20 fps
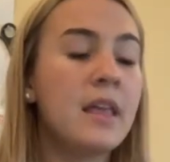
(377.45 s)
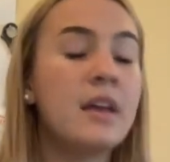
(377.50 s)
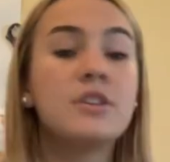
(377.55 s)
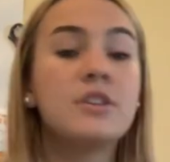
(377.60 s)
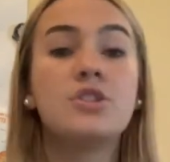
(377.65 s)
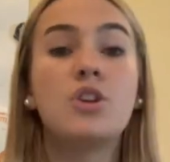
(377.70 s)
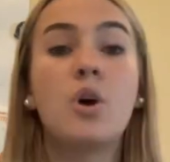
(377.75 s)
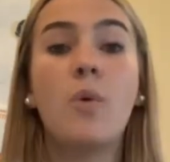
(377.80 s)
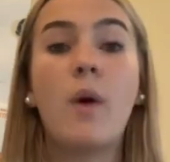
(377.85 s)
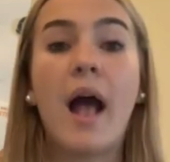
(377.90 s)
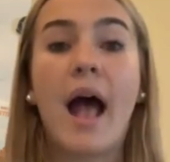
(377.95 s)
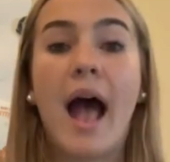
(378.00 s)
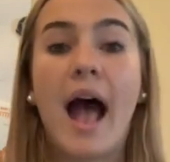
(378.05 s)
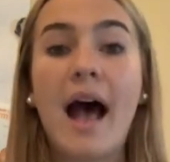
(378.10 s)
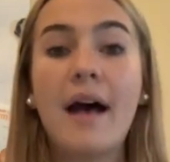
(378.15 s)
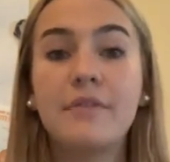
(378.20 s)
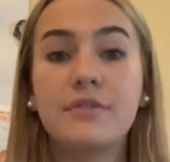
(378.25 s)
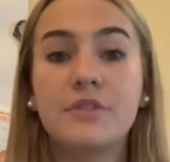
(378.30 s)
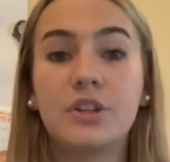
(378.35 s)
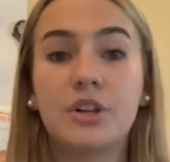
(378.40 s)
So
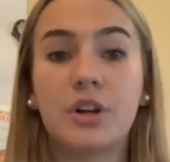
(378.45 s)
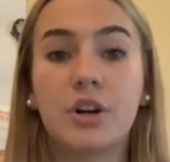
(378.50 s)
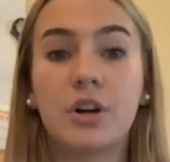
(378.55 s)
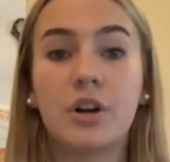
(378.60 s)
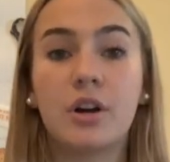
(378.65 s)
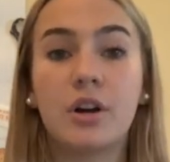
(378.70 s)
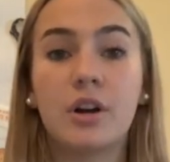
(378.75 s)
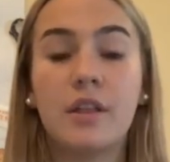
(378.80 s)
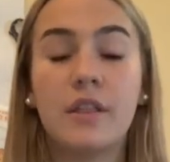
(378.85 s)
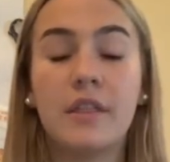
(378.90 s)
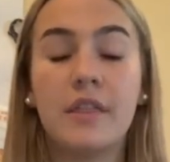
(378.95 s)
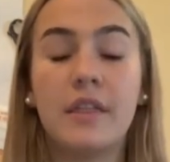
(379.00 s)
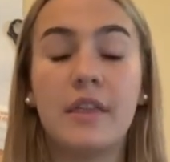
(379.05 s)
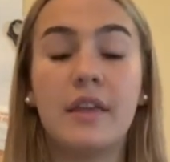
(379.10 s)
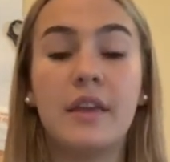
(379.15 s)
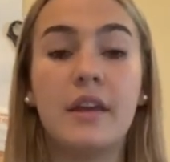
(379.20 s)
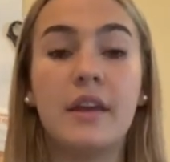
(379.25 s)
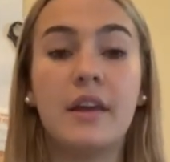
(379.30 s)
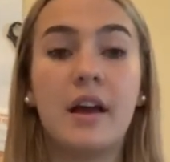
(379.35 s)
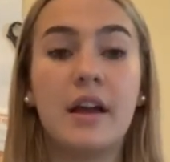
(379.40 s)
after
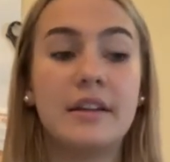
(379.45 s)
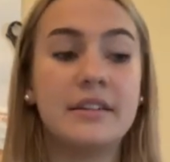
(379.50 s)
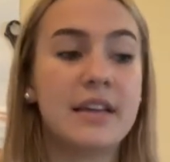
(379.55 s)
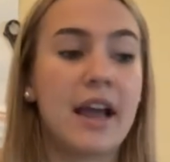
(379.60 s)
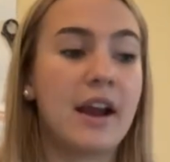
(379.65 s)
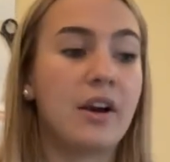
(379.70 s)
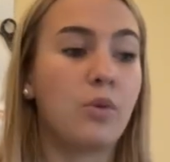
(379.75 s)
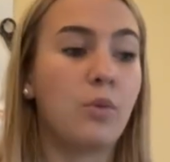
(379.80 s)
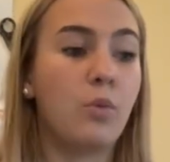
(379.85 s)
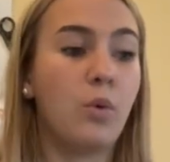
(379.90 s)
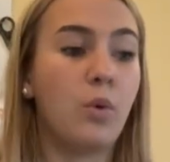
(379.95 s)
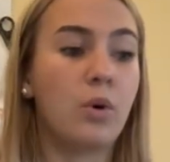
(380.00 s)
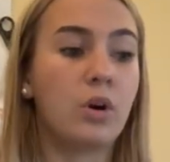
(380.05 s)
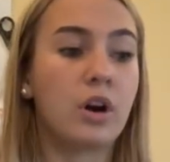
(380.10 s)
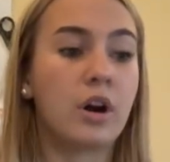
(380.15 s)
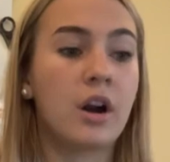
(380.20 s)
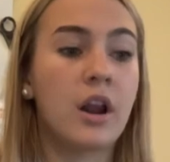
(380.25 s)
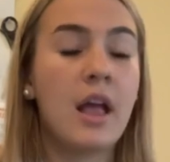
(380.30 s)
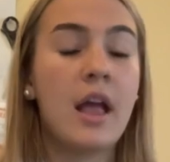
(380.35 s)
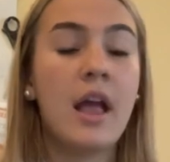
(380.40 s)
the entire
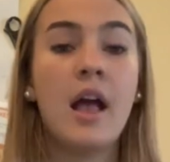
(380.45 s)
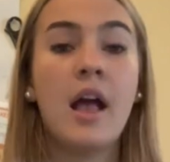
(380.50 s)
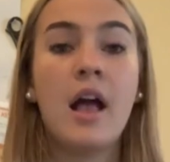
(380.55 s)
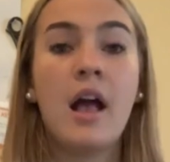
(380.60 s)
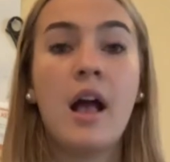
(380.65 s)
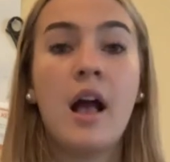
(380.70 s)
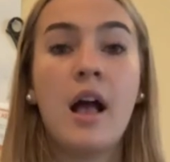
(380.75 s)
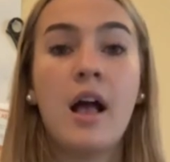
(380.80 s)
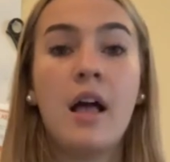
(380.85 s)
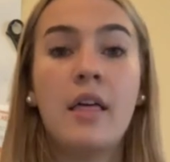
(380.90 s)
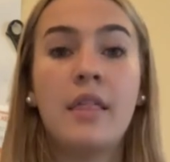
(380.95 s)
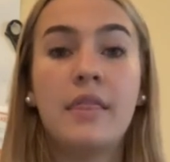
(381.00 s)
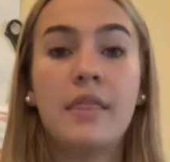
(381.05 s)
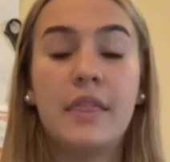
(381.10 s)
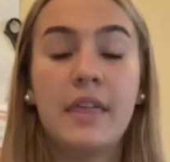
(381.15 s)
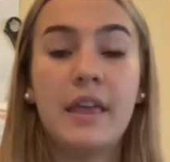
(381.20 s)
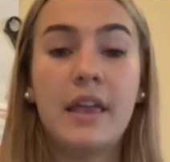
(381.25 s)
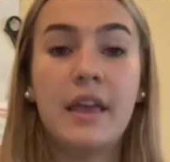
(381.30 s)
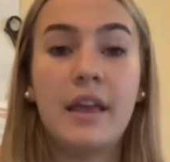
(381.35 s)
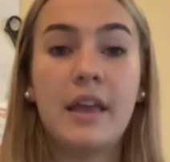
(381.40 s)
war,
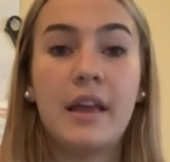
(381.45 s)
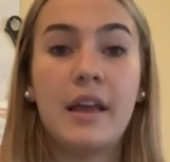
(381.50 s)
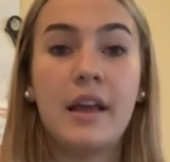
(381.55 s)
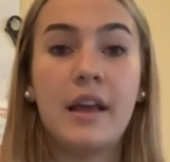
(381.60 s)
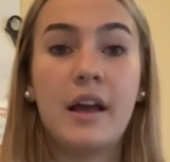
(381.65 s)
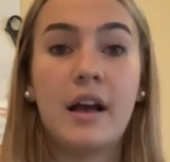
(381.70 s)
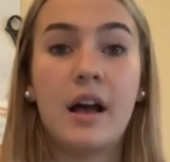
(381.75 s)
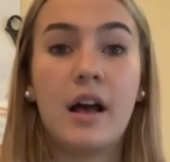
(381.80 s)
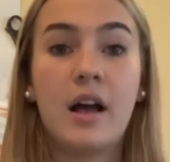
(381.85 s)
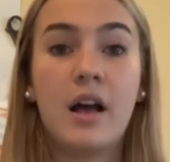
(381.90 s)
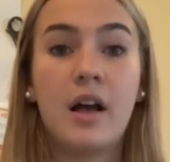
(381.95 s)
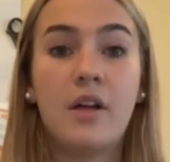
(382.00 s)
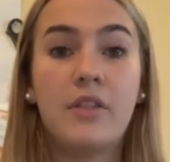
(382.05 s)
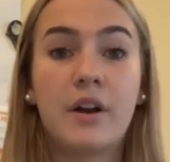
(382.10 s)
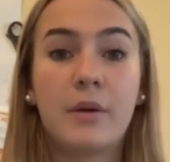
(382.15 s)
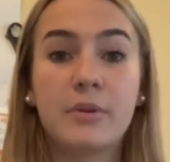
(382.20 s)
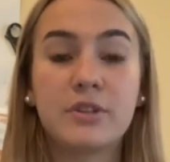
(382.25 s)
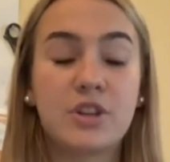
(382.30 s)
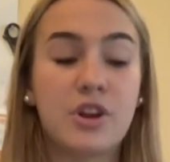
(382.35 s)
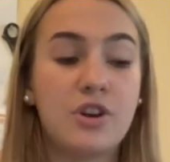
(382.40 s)

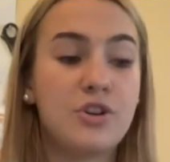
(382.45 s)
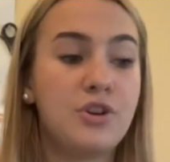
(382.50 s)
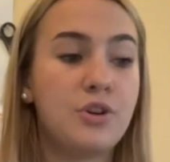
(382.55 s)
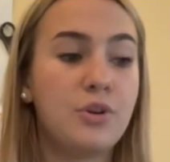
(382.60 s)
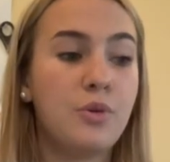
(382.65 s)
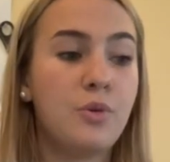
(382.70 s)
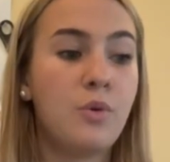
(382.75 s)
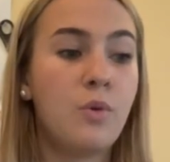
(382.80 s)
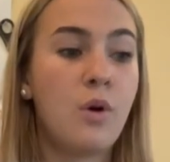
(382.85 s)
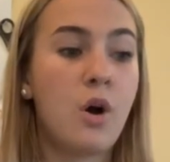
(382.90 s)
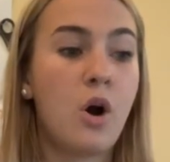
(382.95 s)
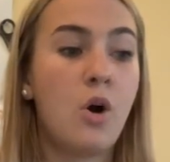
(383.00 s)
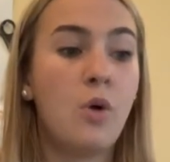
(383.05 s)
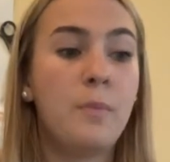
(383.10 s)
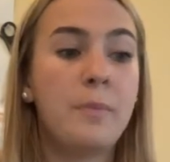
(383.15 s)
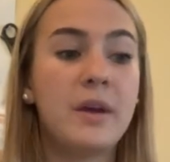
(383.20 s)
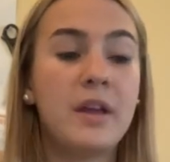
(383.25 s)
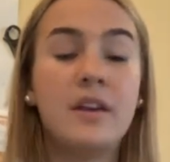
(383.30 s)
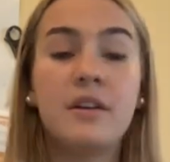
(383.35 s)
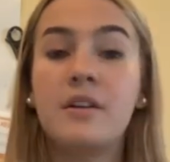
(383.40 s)
there was a new
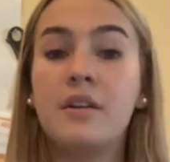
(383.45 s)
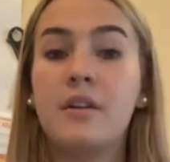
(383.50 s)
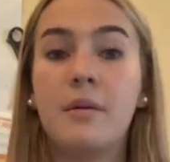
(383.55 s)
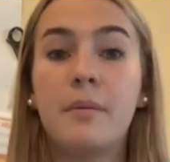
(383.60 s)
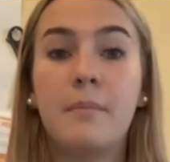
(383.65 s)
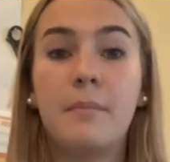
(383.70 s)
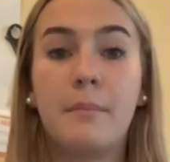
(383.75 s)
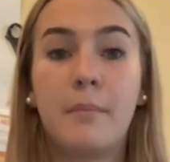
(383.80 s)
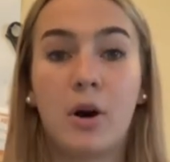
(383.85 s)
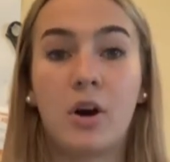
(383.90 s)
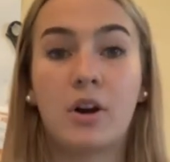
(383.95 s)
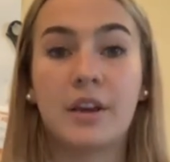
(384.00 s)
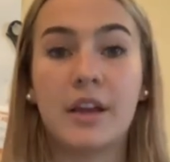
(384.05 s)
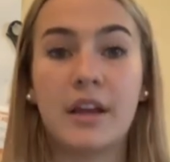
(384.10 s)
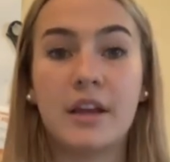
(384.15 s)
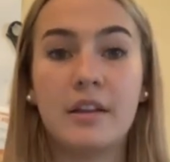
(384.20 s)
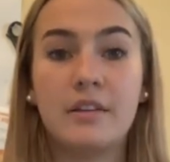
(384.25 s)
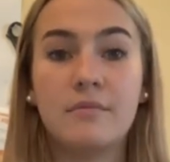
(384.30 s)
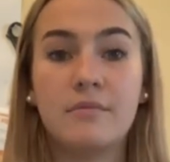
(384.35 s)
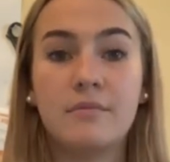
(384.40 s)
open
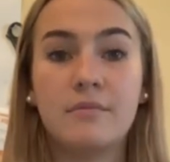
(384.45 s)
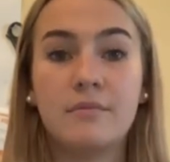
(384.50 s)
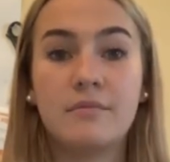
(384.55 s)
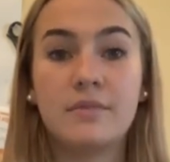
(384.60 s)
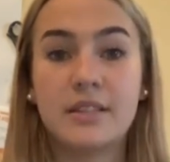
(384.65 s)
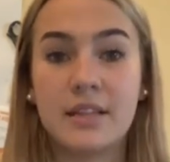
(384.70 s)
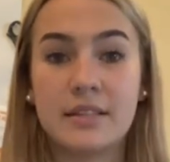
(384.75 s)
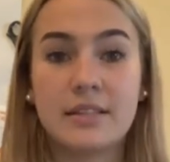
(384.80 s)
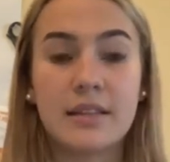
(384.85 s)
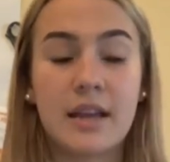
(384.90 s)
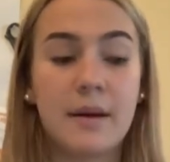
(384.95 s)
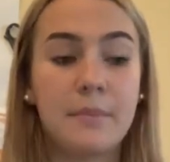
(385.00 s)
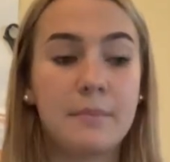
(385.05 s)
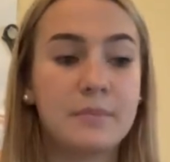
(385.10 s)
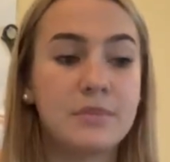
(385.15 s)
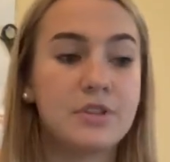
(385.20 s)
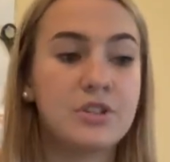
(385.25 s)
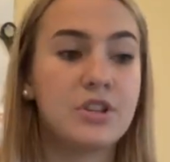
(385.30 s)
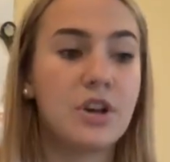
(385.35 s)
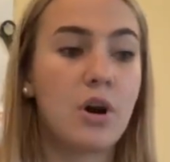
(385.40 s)
market
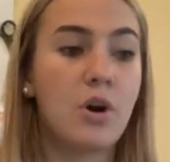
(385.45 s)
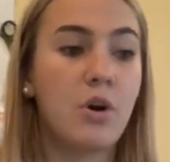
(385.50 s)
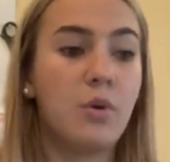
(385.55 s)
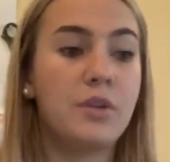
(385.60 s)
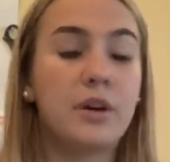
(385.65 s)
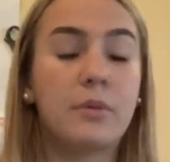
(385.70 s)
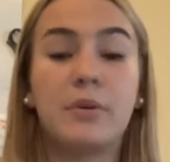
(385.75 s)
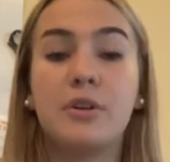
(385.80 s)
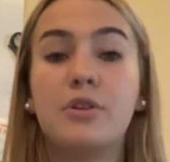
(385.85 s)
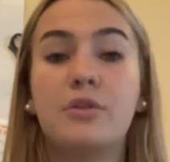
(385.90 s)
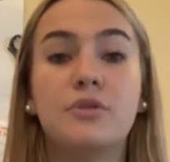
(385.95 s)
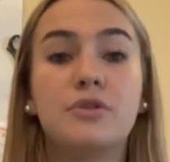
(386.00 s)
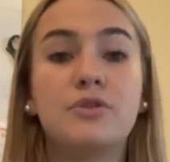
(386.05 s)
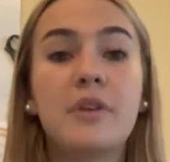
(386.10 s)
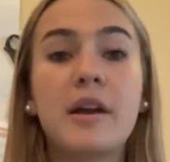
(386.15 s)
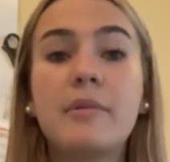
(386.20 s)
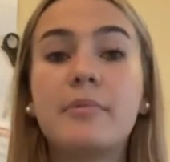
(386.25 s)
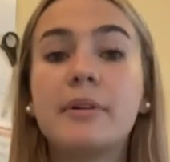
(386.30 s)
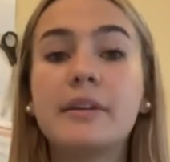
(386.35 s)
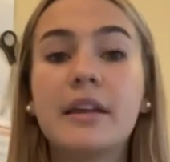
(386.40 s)
system. So there were new
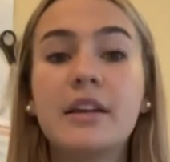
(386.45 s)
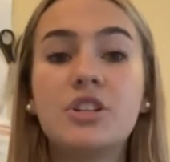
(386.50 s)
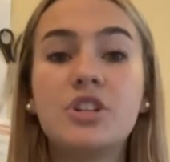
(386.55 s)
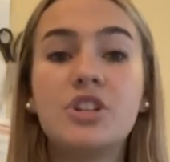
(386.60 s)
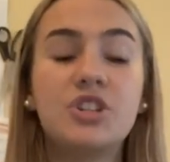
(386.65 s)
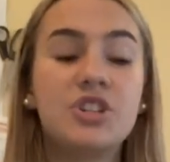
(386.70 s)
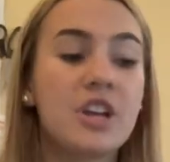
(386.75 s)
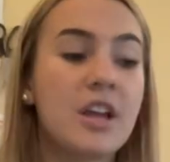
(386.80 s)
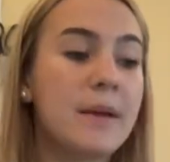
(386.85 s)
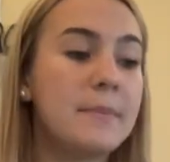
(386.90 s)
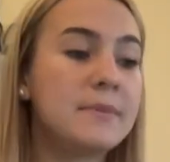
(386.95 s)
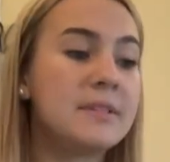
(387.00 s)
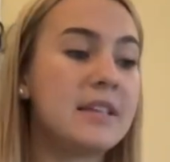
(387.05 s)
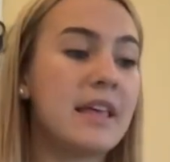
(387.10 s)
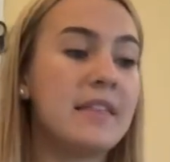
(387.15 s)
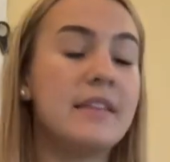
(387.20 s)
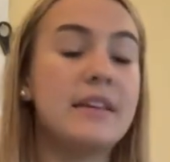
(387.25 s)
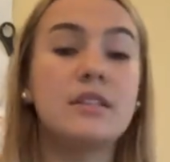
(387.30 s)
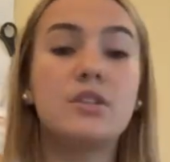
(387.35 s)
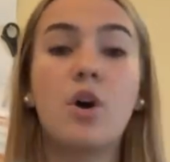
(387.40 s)
trade relationships,
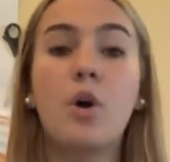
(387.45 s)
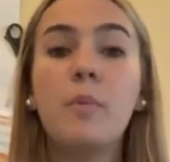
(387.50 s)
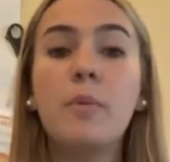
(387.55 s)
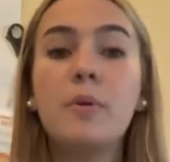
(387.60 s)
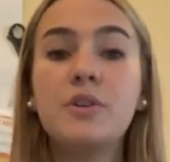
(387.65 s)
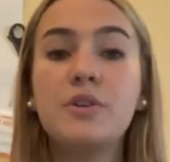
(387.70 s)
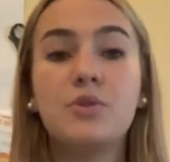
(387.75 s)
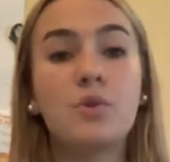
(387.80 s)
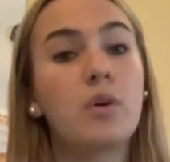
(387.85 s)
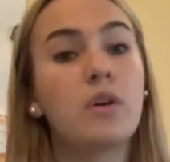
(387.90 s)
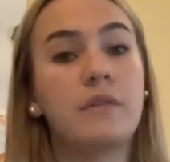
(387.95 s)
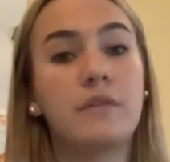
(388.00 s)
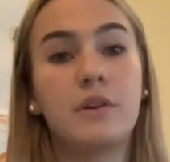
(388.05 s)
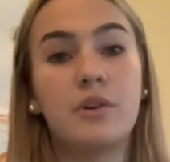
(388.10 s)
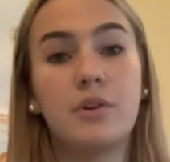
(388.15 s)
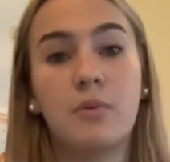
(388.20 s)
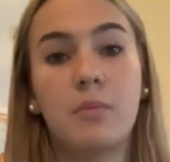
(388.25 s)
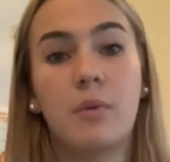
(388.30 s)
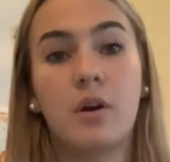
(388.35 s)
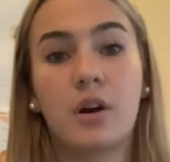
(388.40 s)
and this opened the door for
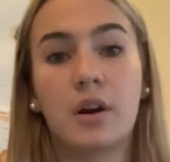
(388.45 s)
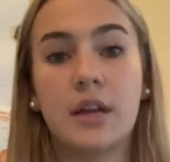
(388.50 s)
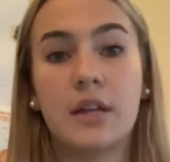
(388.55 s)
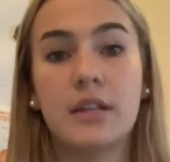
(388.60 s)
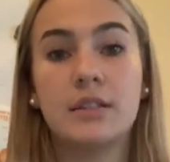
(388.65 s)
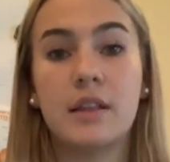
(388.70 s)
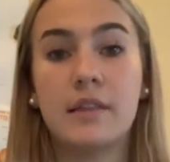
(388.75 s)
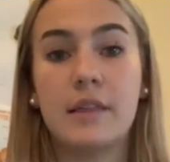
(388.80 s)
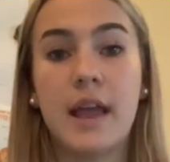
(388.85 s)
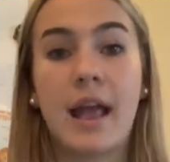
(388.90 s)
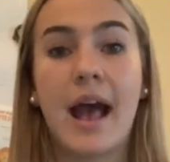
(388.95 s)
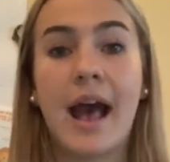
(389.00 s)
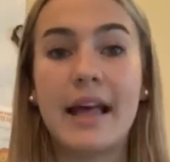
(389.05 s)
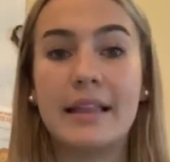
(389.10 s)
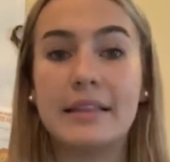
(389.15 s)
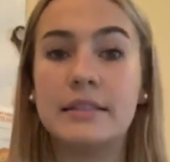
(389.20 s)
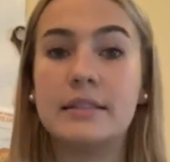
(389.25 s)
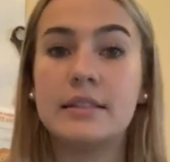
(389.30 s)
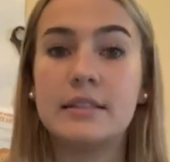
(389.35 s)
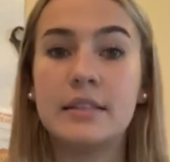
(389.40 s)
new markets that they
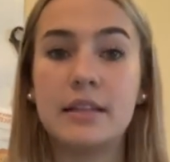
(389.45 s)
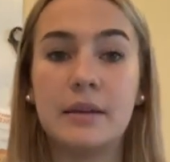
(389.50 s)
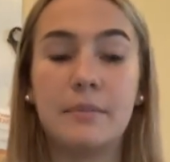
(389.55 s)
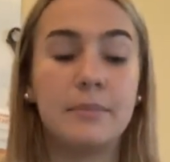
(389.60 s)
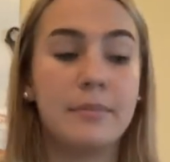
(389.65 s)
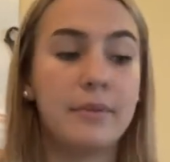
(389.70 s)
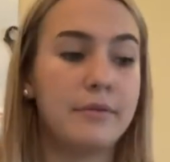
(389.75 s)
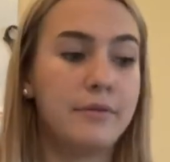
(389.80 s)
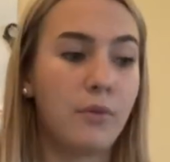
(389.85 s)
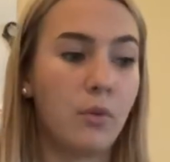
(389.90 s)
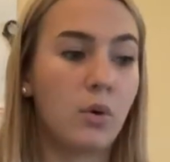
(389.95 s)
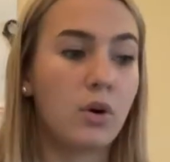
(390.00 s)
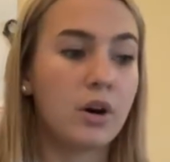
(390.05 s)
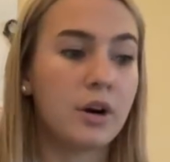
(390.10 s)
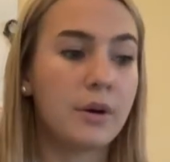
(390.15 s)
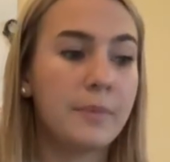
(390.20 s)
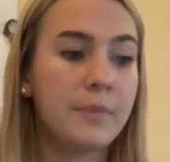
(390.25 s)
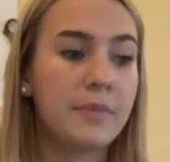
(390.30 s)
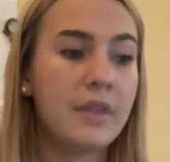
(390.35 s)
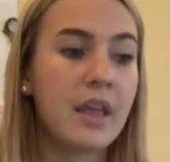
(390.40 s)
hadn't seen before.